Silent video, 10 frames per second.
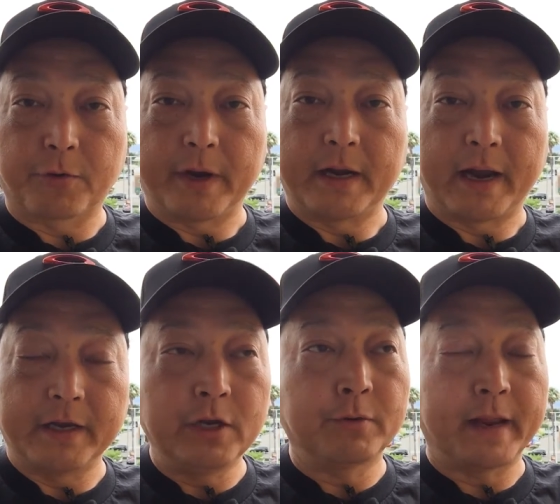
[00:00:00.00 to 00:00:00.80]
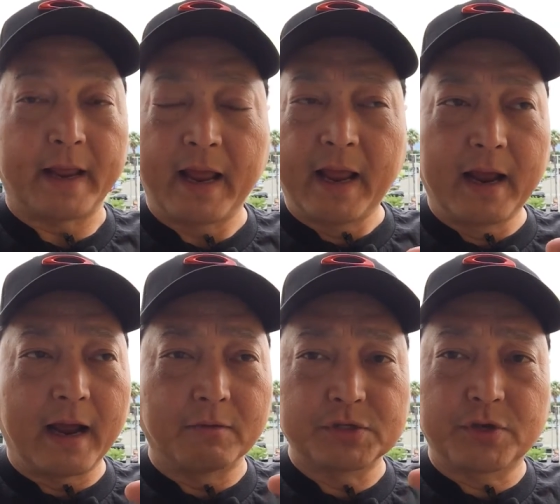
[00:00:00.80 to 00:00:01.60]
great. I knew I,
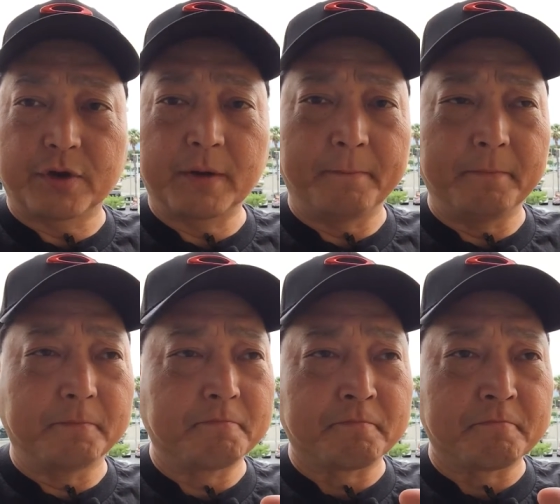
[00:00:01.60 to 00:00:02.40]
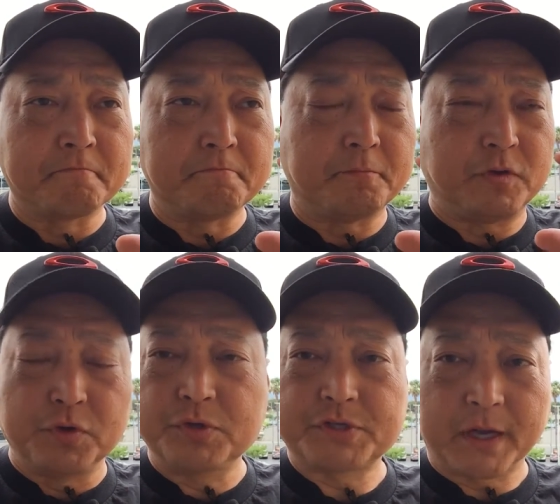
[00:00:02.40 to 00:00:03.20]
I was going to
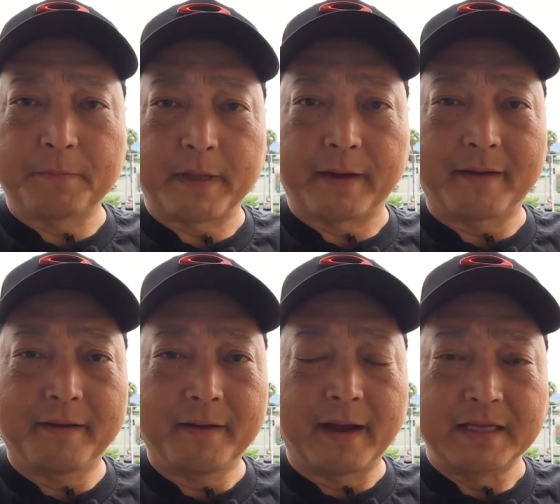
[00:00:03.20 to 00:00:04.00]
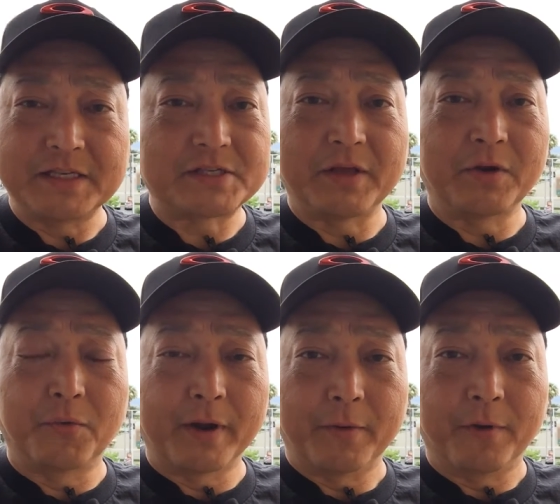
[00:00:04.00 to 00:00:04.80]
do something. I just didn't know
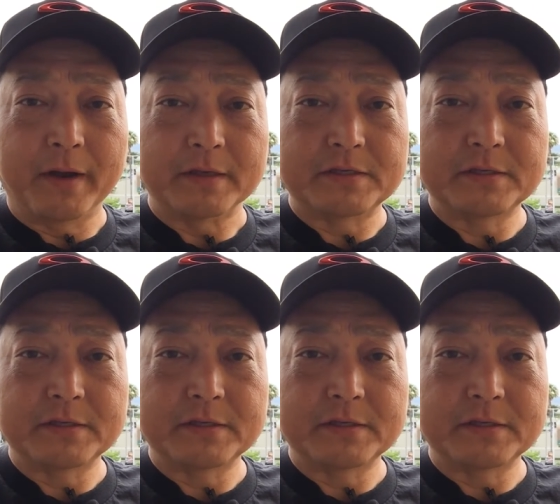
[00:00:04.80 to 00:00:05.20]
what it was.